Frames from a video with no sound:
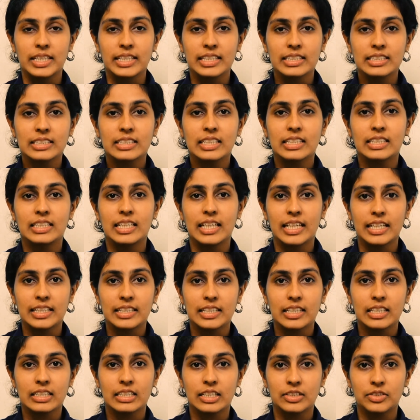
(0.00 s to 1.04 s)
Is the
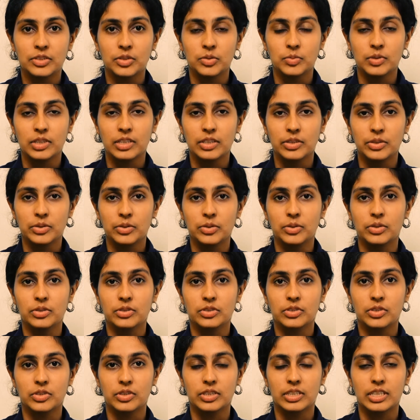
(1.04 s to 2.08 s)
data that you will
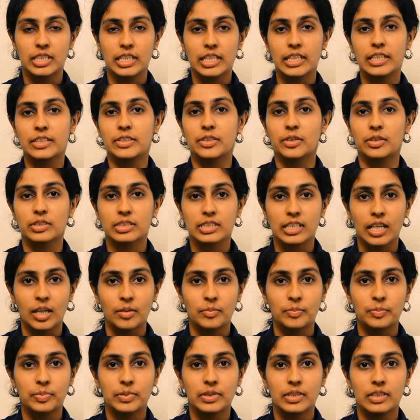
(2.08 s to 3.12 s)
use to create your
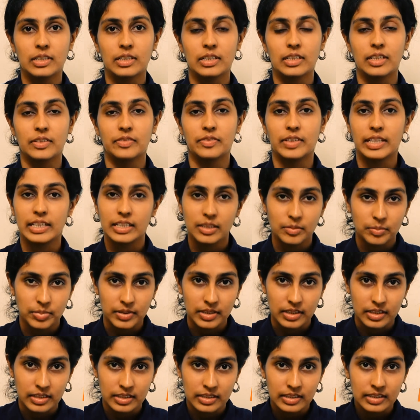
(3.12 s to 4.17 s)
sample
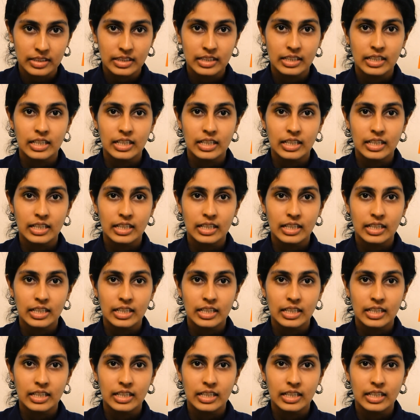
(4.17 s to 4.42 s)
available?